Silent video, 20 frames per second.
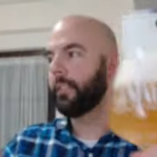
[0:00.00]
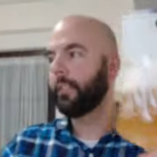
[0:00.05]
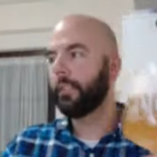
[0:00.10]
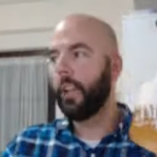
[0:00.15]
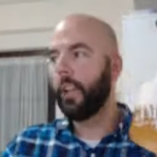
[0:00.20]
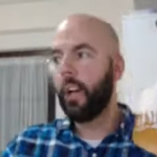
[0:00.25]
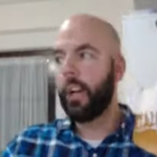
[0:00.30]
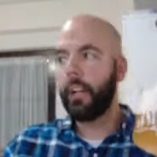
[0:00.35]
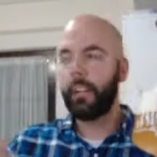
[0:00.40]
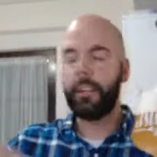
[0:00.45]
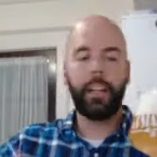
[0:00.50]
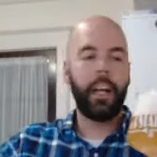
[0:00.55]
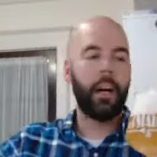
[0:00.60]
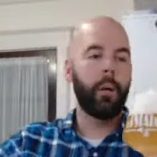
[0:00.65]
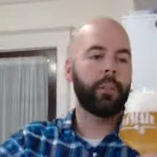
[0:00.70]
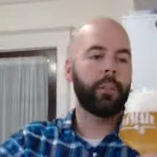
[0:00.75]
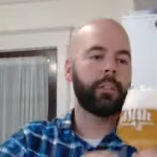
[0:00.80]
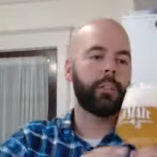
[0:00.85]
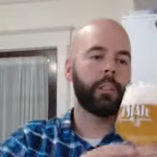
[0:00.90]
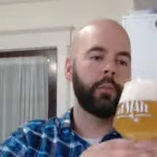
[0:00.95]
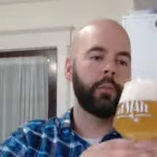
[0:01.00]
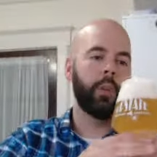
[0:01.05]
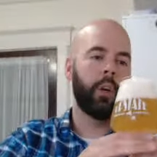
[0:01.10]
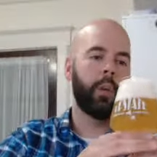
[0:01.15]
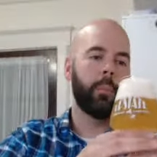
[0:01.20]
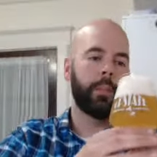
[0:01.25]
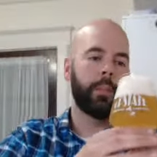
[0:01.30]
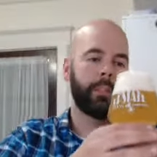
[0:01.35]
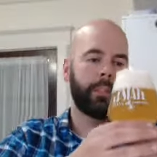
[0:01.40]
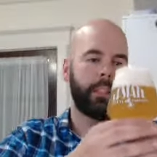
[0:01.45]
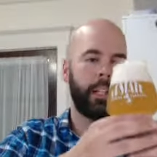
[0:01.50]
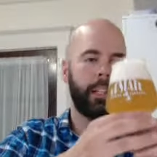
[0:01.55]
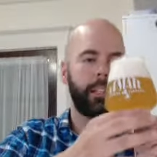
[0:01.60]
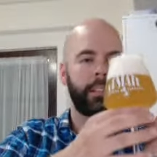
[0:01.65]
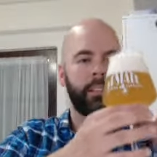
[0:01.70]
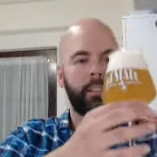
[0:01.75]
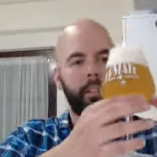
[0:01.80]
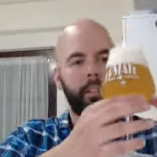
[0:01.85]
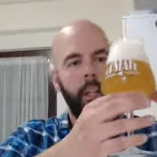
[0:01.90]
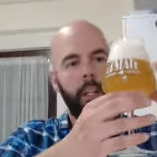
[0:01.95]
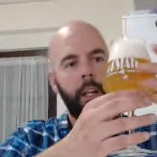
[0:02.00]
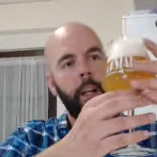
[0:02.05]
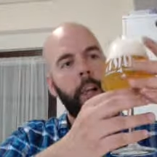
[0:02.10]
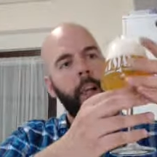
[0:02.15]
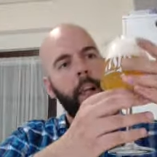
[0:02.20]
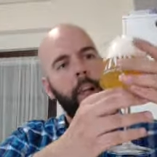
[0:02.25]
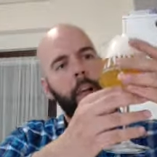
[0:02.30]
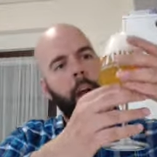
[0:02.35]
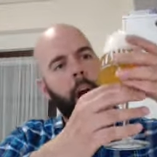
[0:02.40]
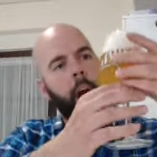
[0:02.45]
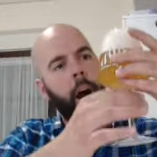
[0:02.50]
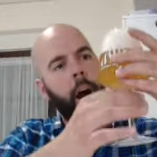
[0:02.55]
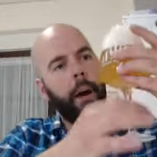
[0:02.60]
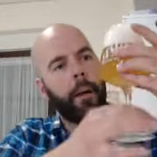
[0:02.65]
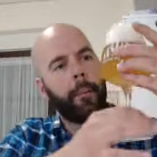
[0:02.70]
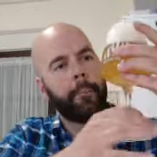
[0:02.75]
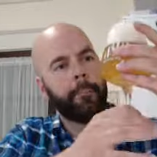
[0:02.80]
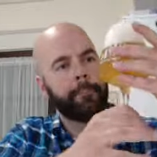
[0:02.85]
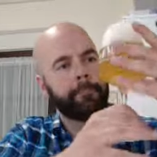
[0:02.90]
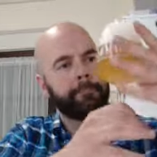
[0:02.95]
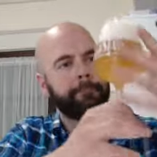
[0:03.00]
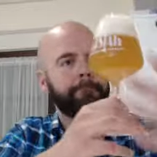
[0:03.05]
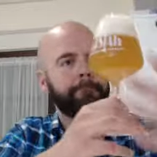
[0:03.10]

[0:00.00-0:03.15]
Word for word: Done. Now it's the aroma and taste. Um,